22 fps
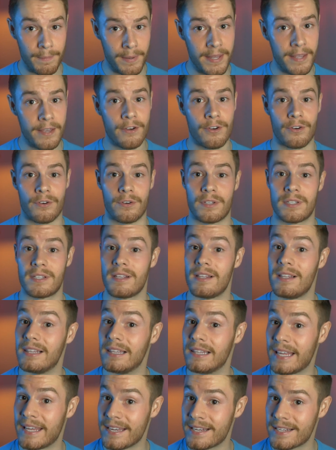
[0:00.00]
Peters,
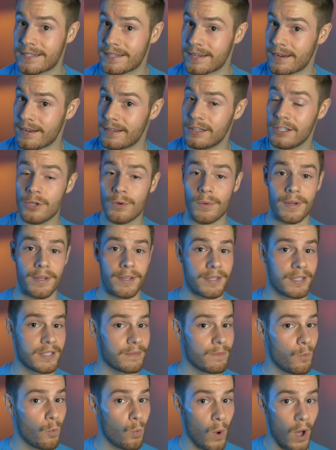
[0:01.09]
Lake St.
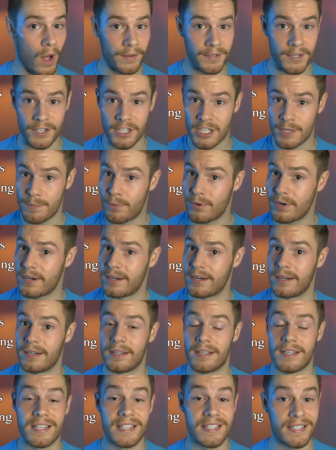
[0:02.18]
Louis, Weldon Spring,
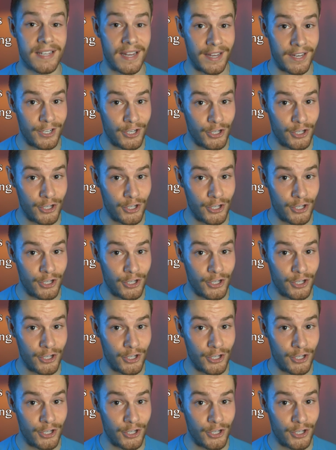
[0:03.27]
St.